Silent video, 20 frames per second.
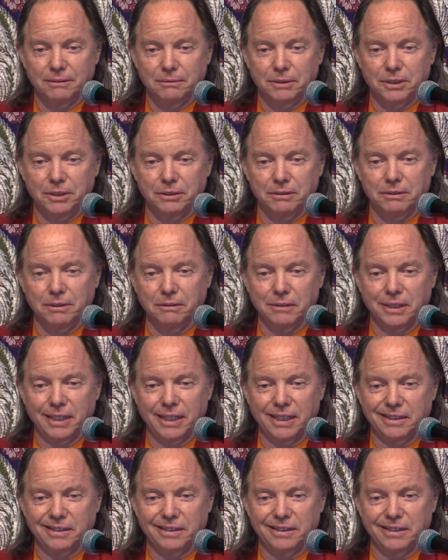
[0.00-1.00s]
which you don't
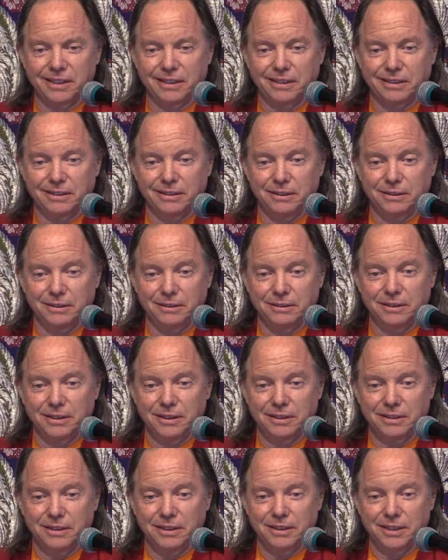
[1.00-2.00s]
get till you,
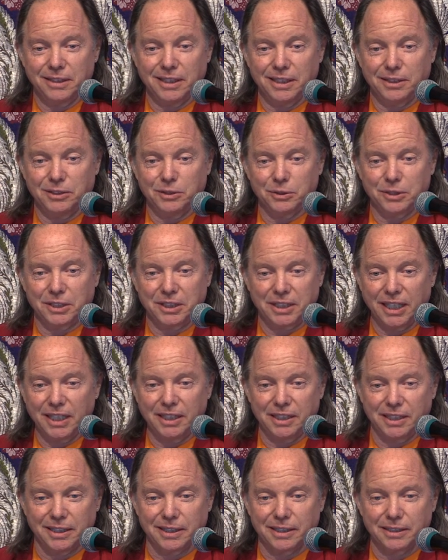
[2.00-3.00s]
unless you stay
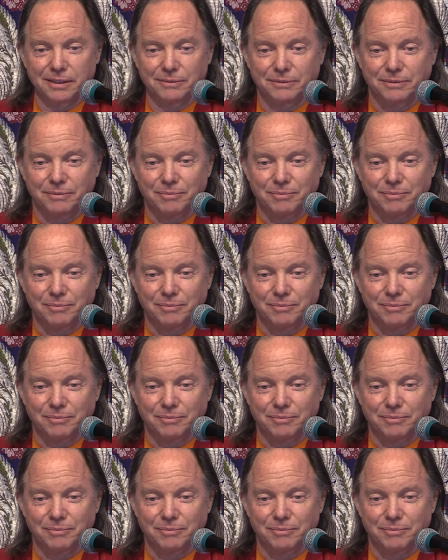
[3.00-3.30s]
here,